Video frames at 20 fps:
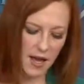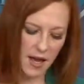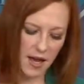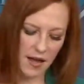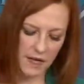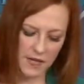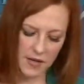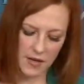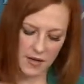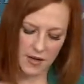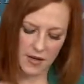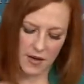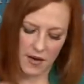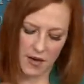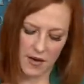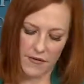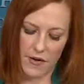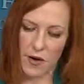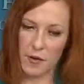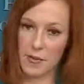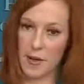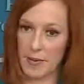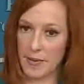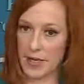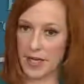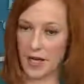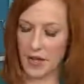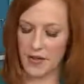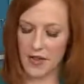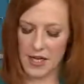of our
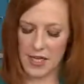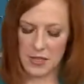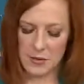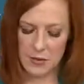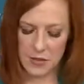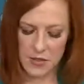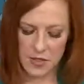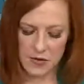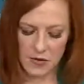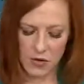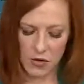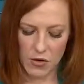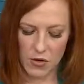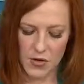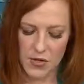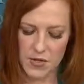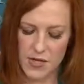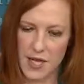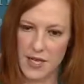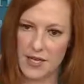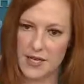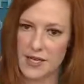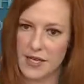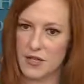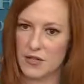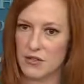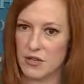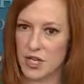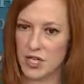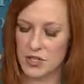public health experts, of course, and an
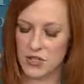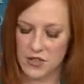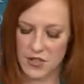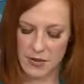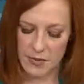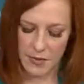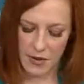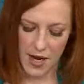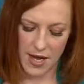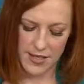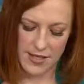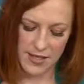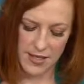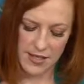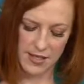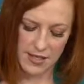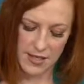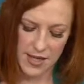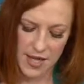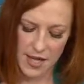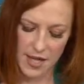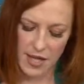interagency process,